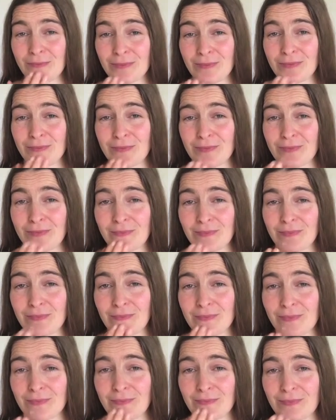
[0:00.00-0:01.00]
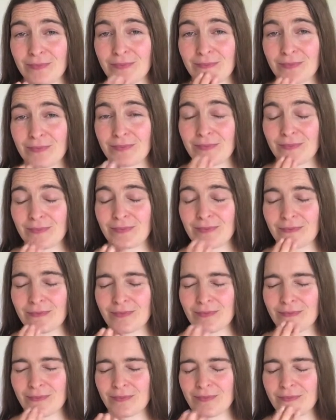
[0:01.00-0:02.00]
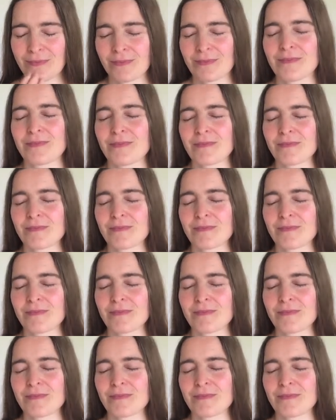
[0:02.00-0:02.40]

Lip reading: (silence)